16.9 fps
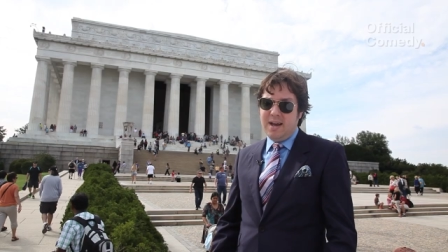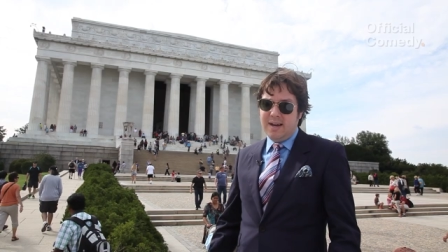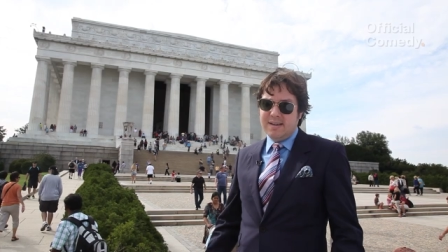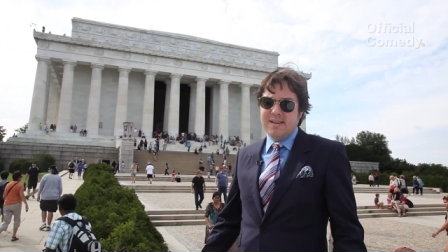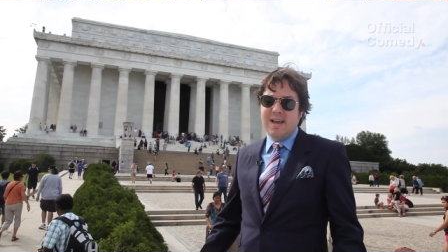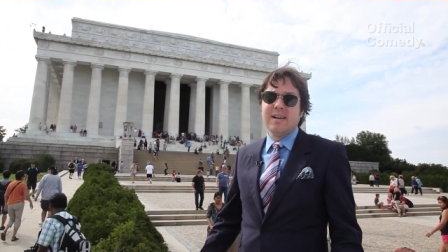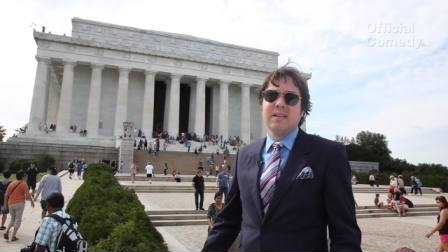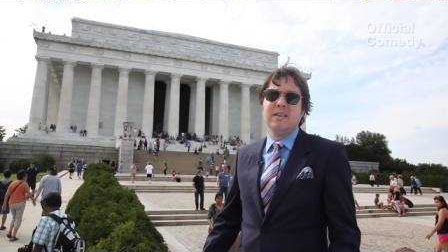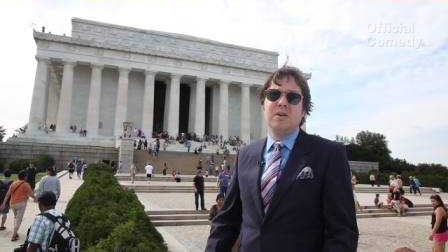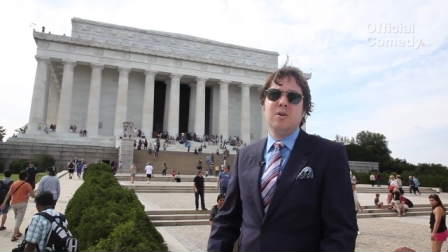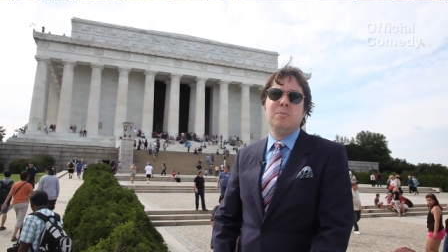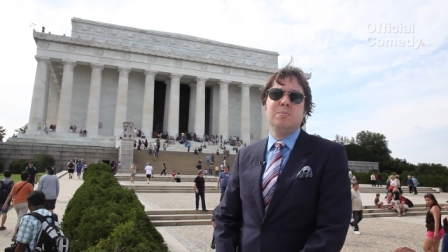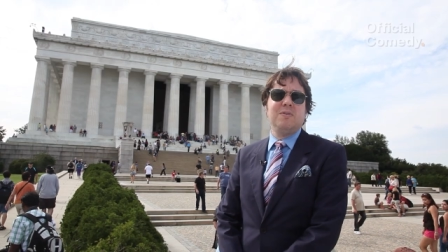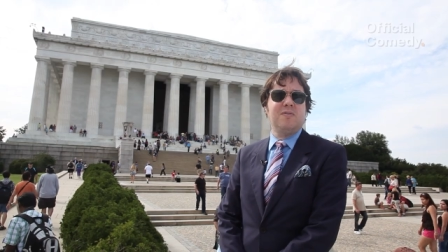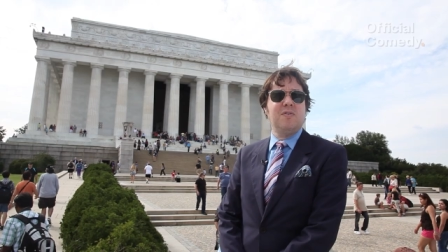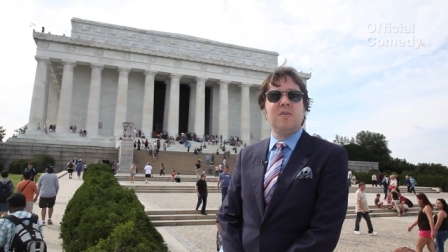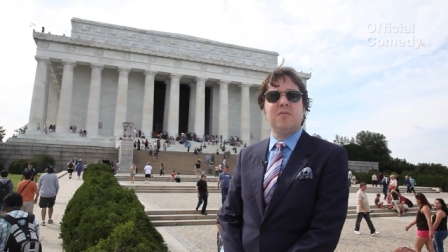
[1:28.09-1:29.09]
exactly
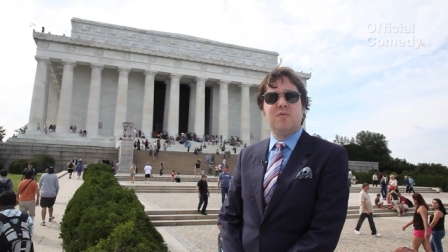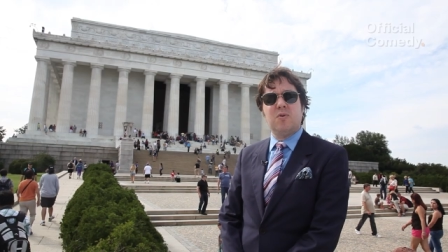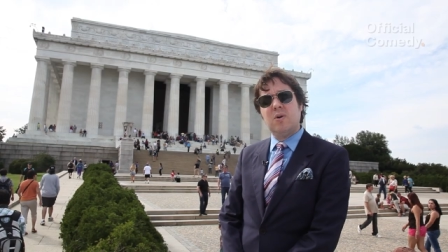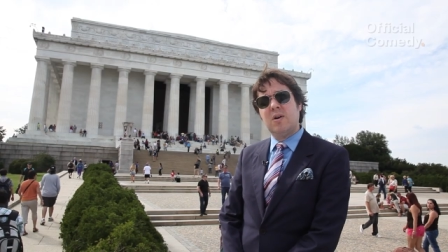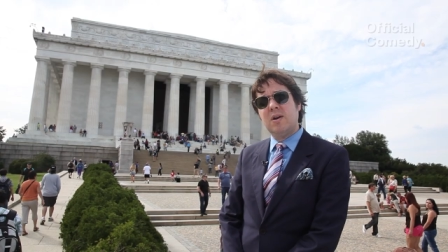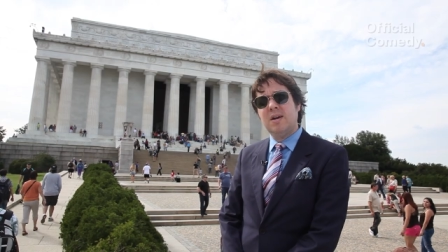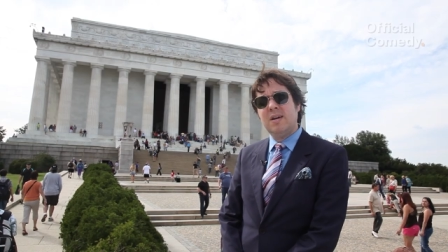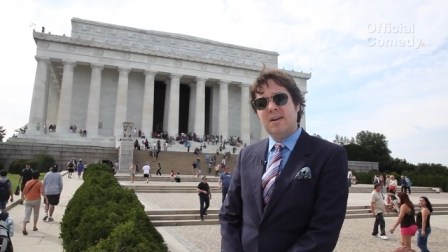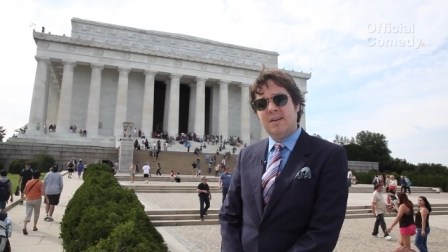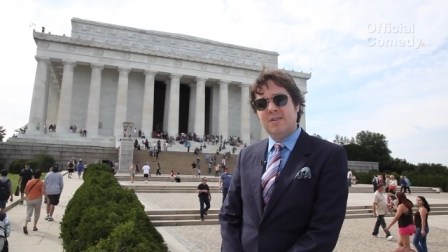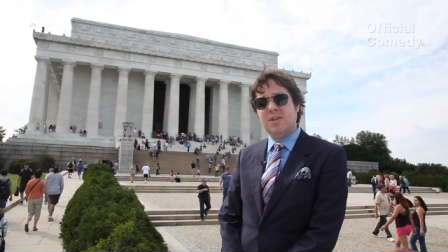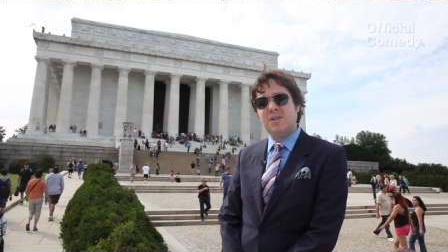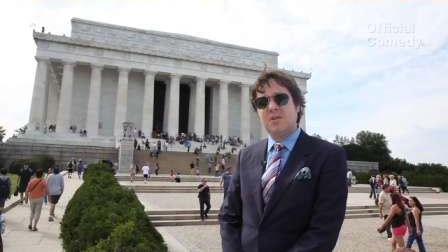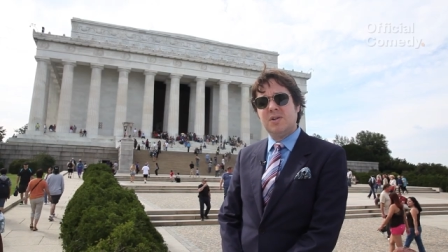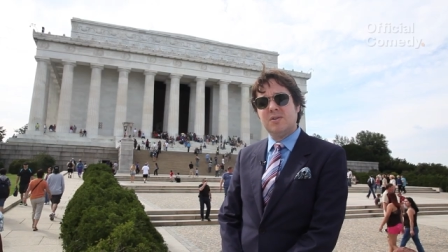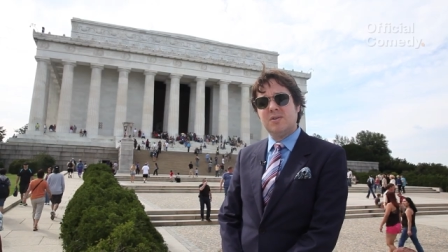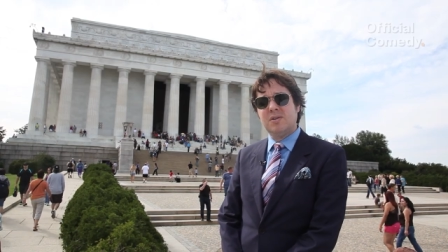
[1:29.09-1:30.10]
whom to vote for in
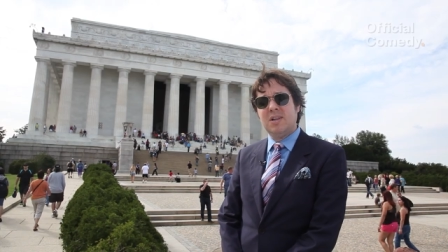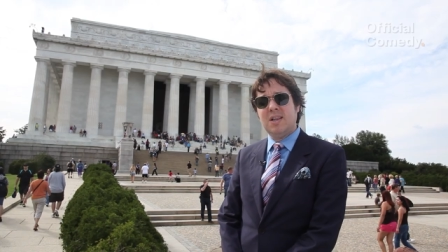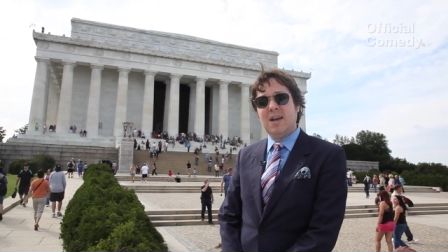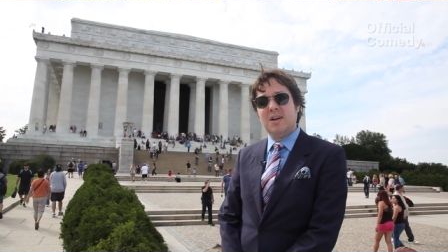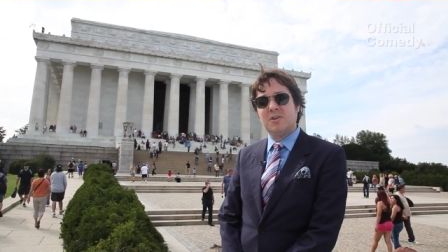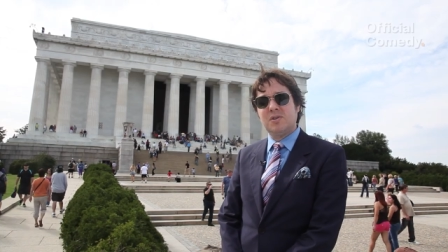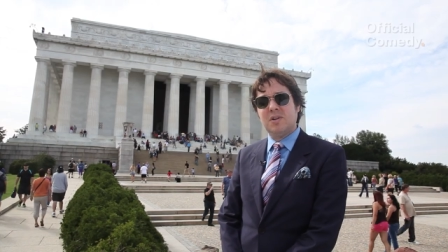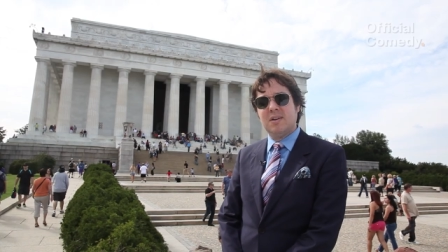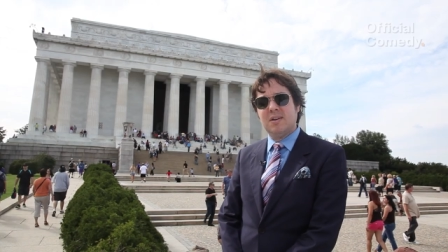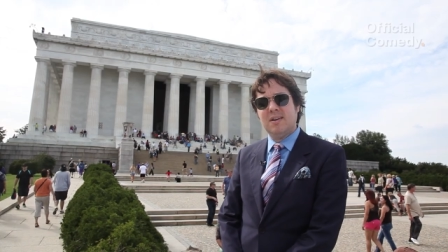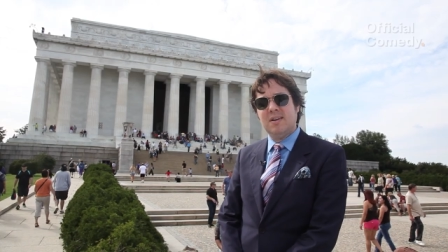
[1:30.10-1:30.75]
this year's election.